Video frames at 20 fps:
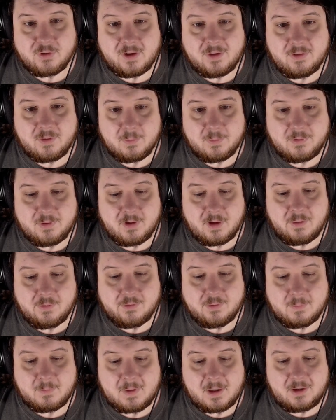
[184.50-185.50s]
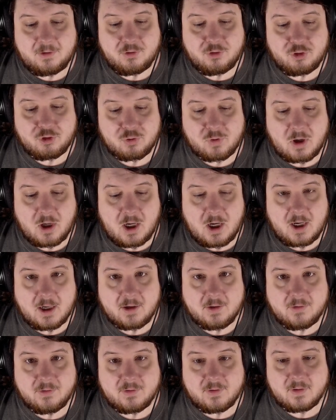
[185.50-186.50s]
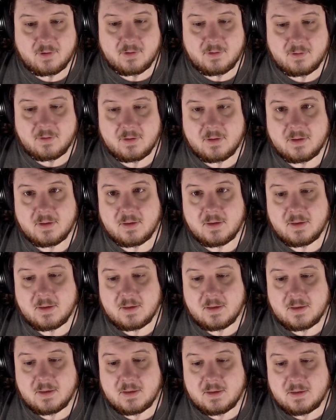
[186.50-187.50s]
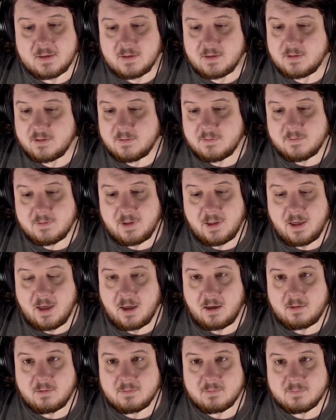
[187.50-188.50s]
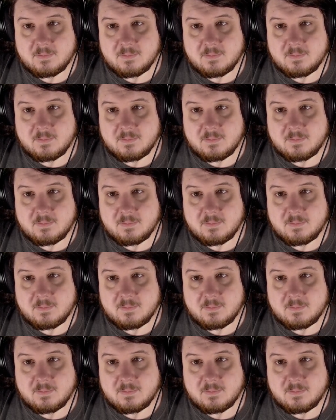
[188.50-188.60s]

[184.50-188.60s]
get themselves some nice trucks and, you know,